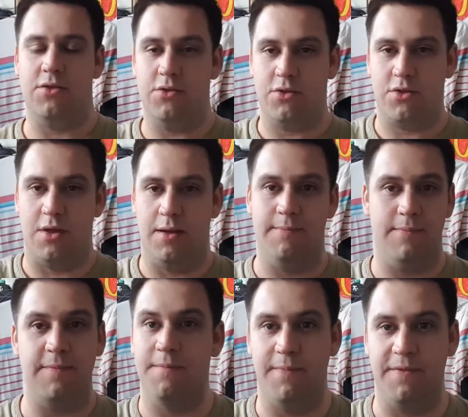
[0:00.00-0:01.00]
some
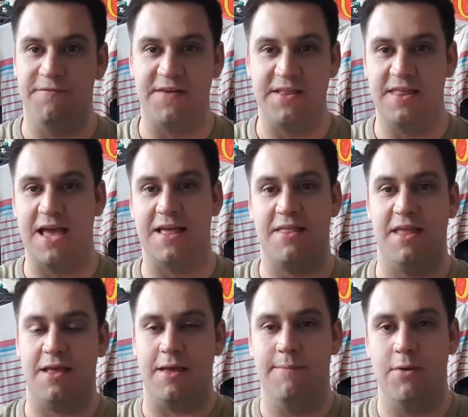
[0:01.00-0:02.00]

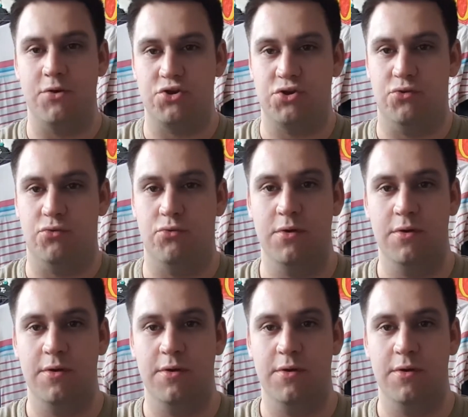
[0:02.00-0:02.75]
fantastic emotional,